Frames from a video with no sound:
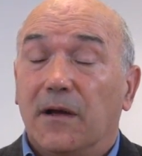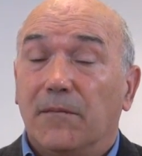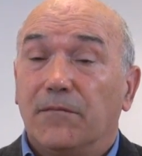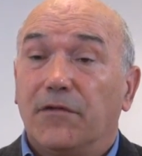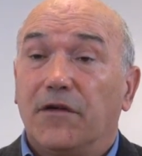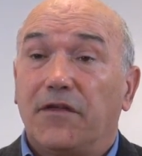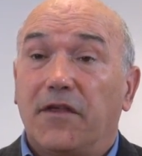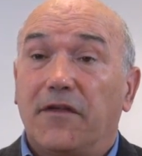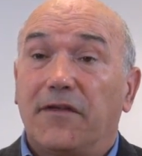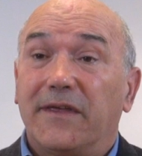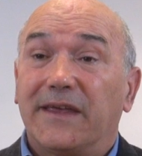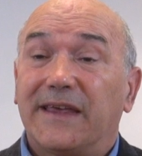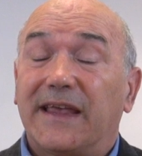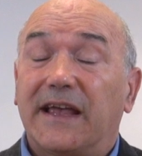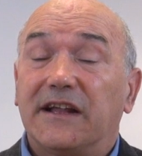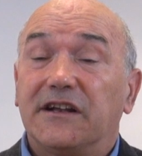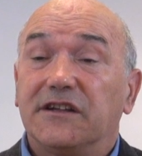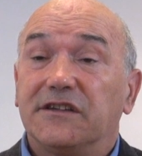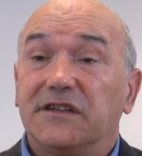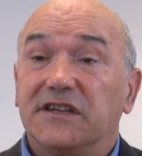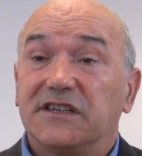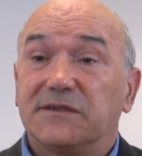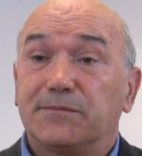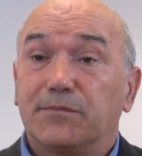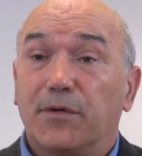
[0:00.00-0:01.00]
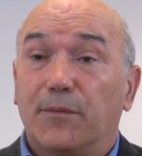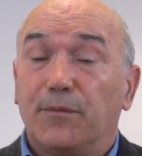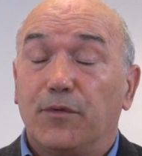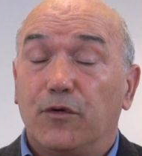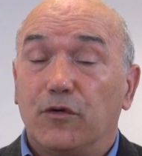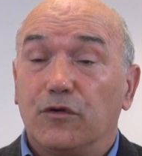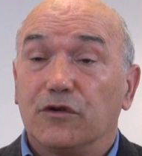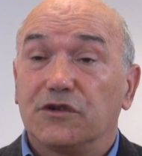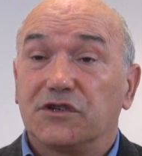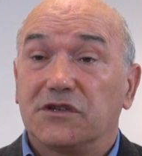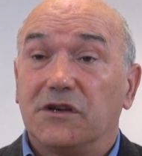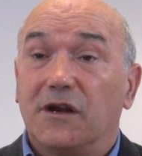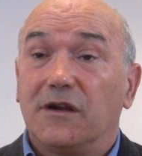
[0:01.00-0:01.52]
but that they get a
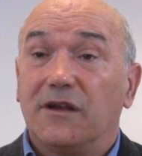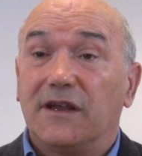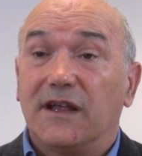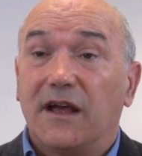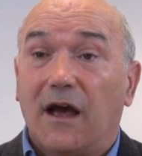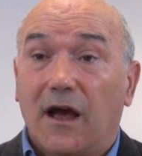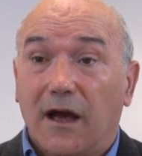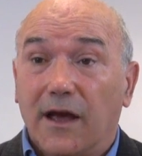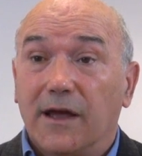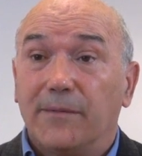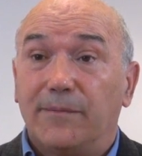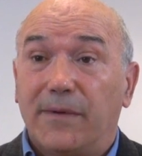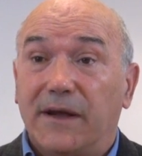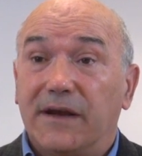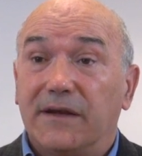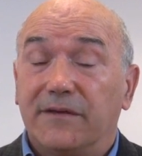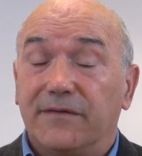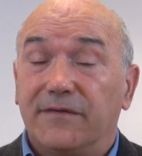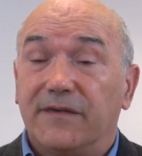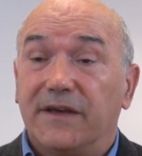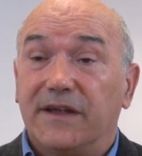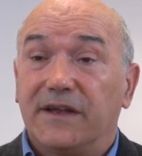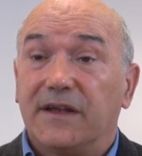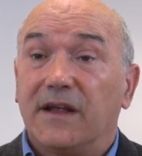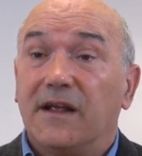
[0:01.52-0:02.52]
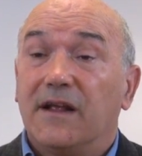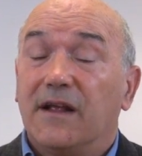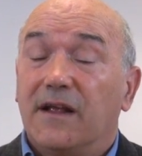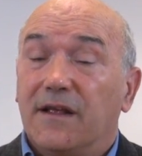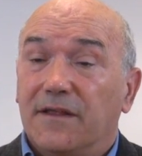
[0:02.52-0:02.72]
disproportionately high benefit.